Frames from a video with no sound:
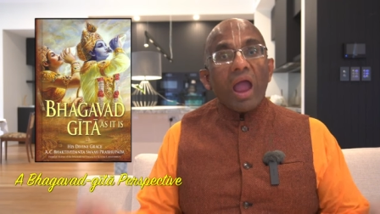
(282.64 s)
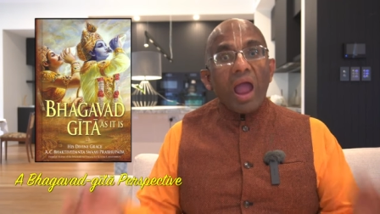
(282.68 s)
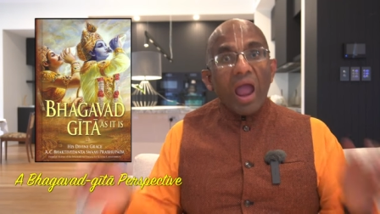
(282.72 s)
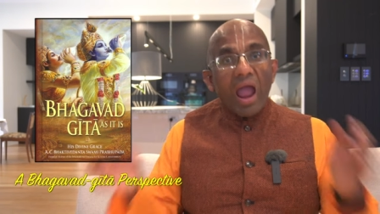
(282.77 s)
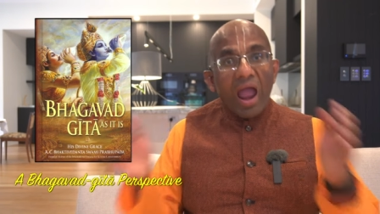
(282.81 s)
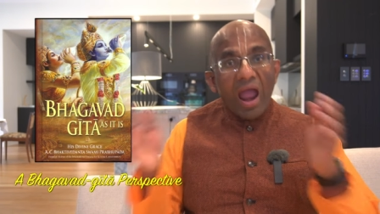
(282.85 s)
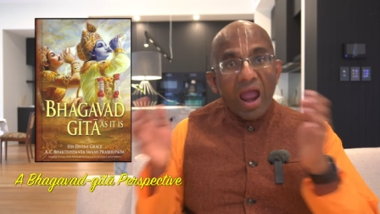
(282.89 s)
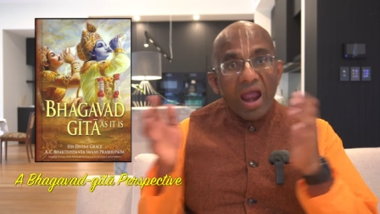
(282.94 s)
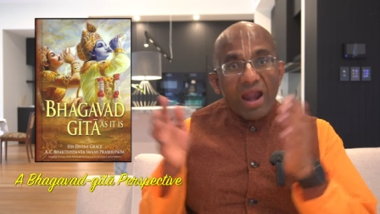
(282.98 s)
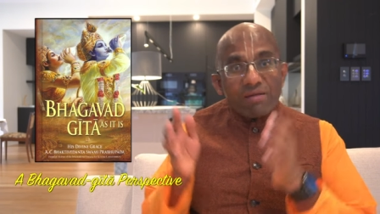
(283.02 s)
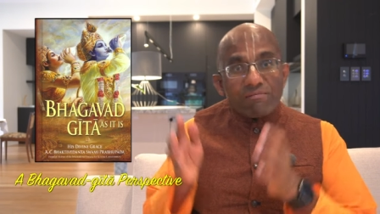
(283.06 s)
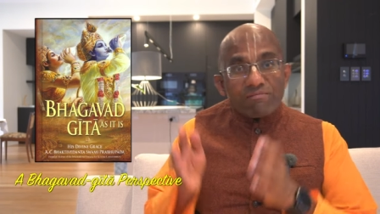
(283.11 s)

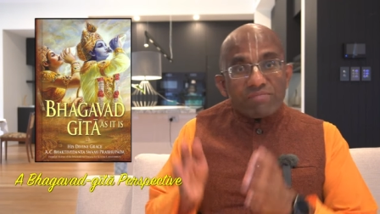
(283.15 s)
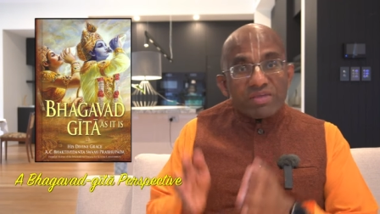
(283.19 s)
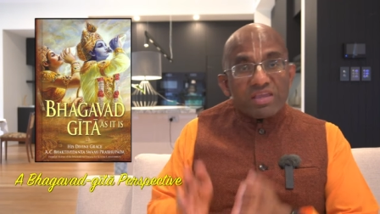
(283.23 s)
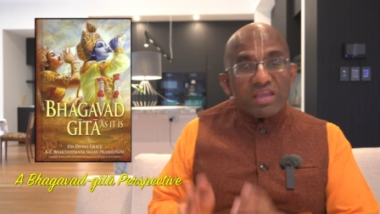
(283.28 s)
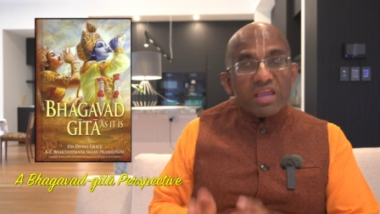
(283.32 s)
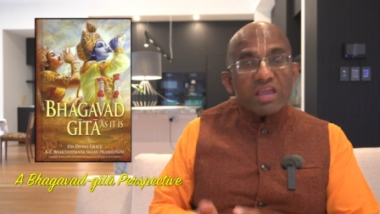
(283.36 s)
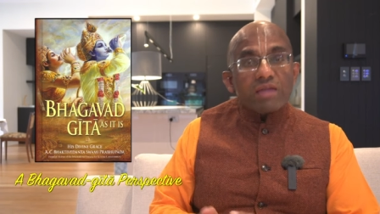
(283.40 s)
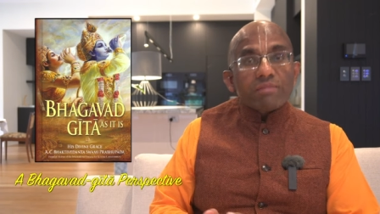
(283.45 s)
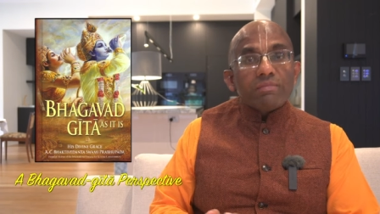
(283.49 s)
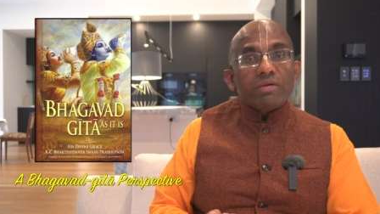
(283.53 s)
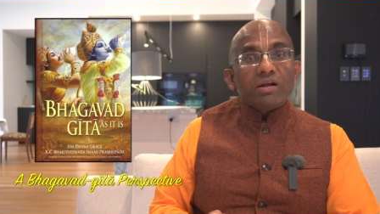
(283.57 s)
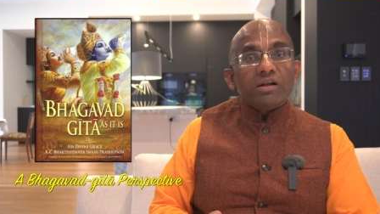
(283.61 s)
and be
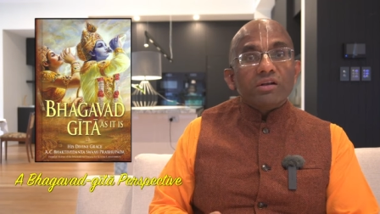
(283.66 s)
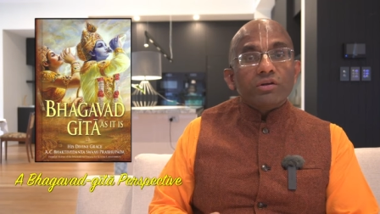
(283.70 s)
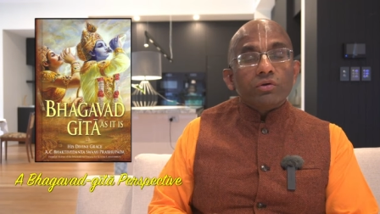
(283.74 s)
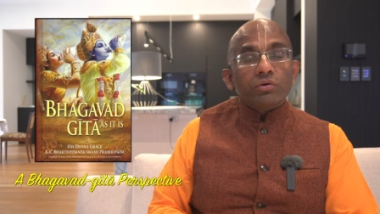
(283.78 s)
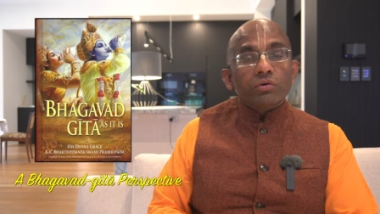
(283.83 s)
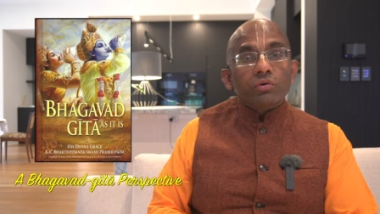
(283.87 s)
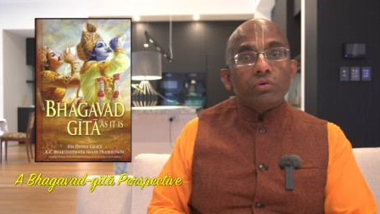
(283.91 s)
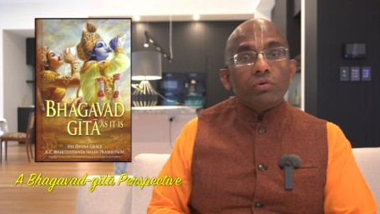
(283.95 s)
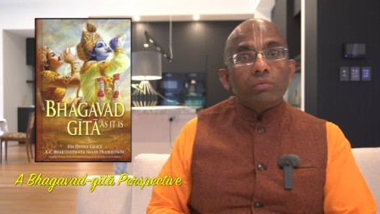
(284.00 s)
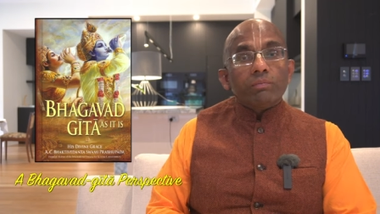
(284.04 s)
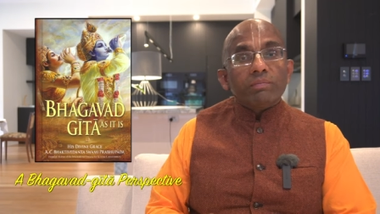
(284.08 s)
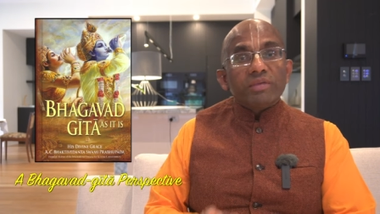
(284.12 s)
able
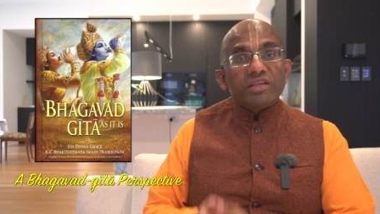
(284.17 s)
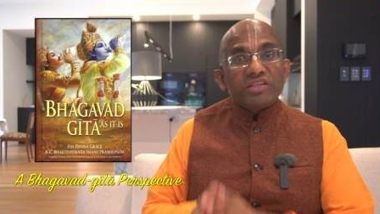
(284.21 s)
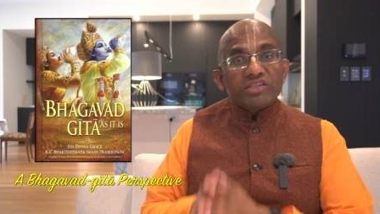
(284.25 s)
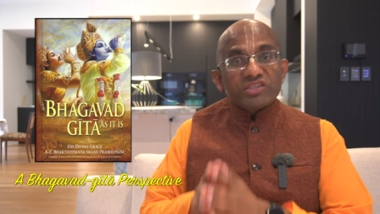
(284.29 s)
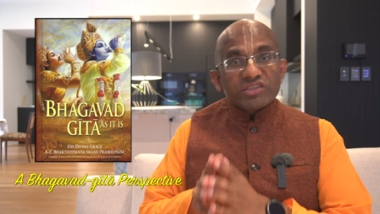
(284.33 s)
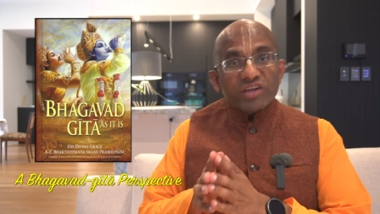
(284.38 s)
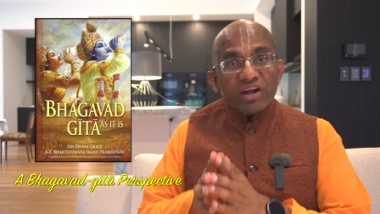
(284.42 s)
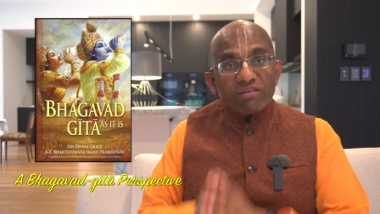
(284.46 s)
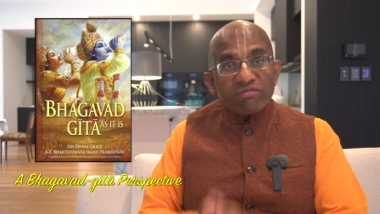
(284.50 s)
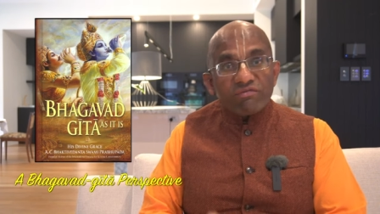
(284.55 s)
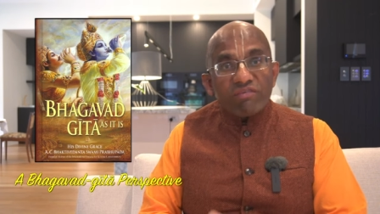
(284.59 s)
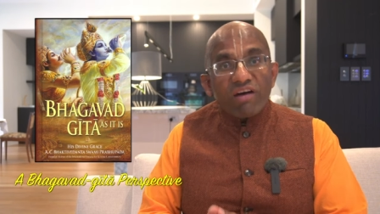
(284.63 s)
to be
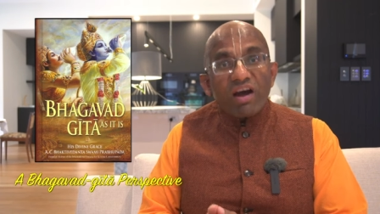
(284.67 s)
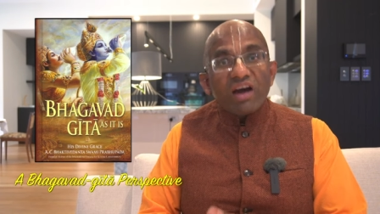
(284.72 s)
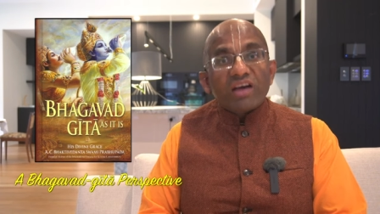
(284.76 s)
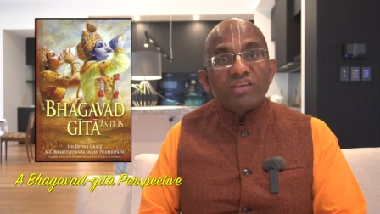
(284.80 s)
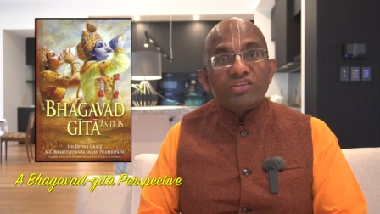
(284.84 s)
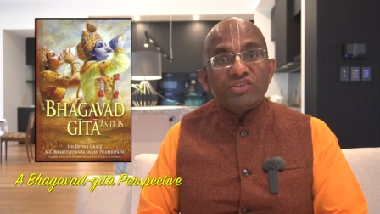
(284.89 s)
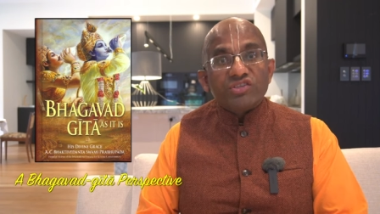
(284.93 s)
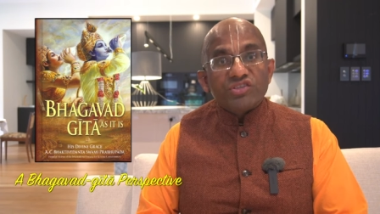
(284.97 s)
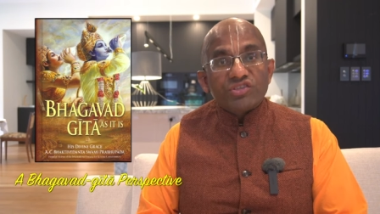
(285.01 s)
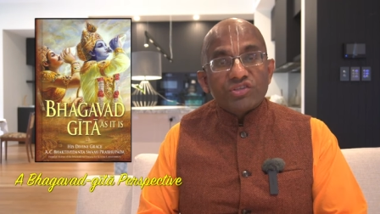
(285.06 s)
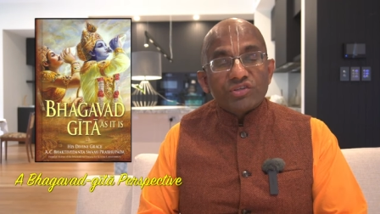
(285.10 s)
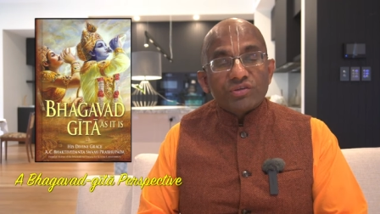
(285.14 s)

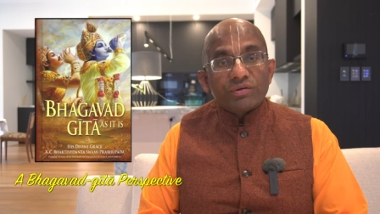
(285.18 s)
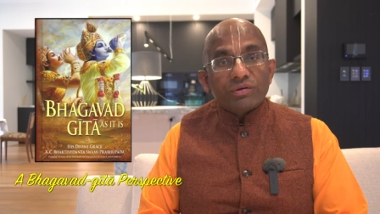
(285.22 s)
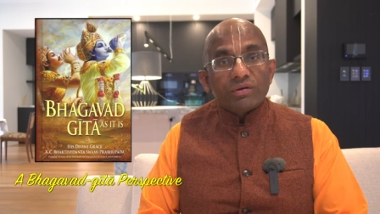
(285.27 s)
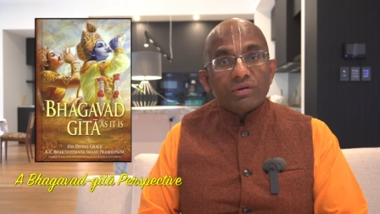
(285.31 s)
steadfast